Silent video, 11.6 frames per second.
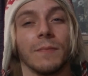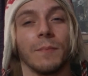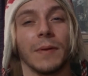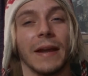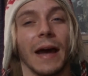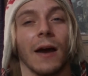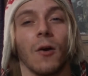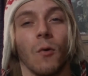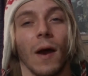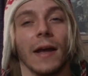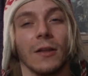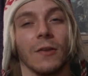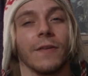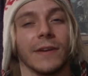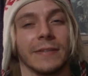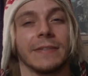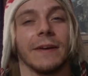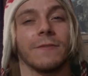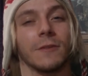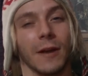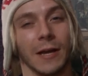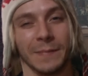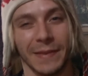but not quite glorious enough to
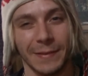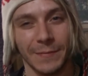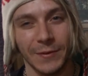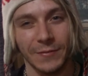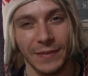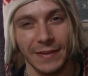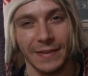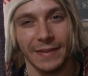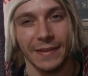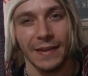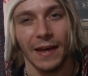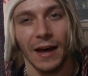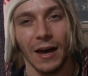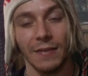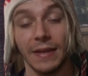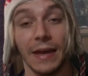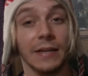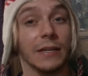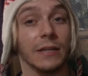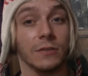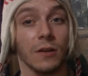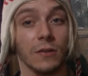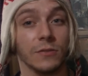recommend the movie. Uh, the ending
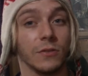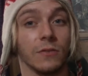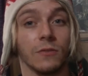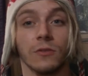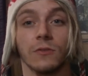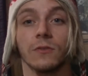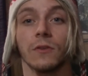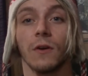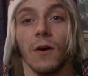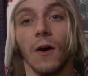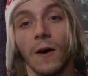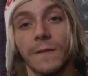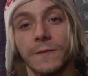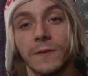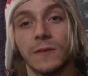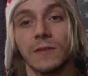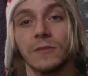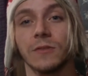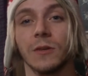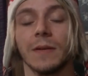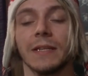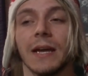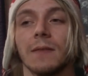is also just awful. There's so
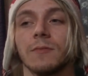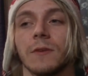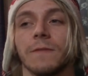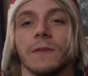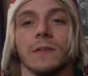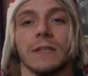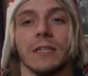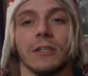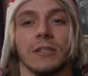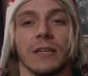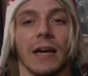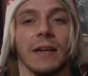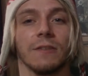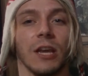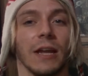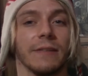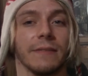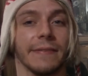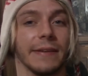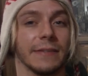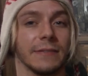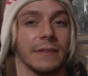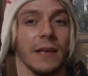many times where it feels like they just kind of changed
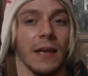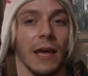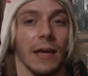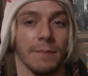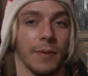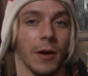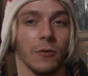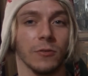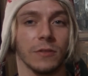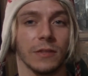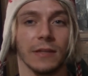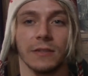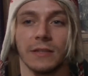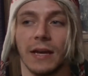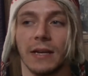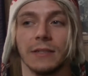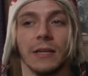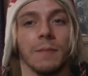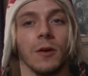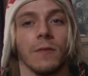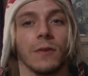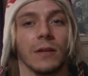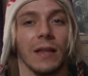things in post. They just kind of dubbed
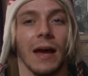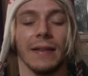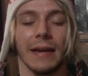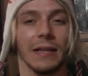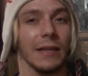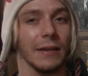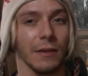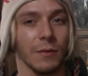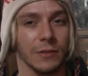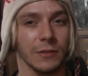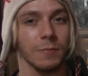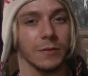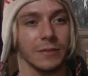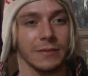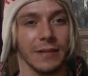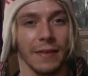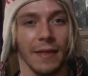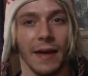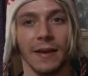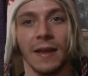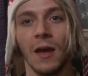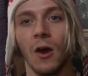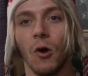over a line that clearly wasn't supposed to say
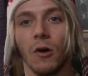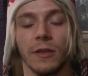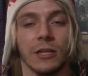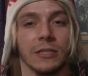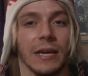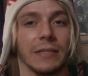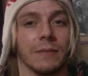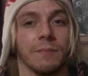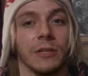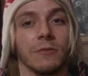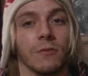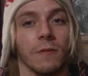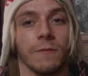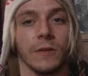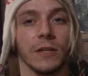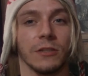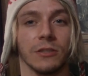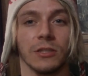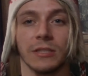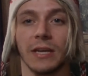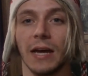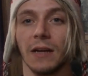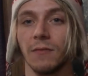that, or they just had some B-roll footage and just
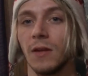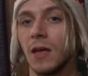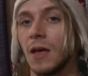kind of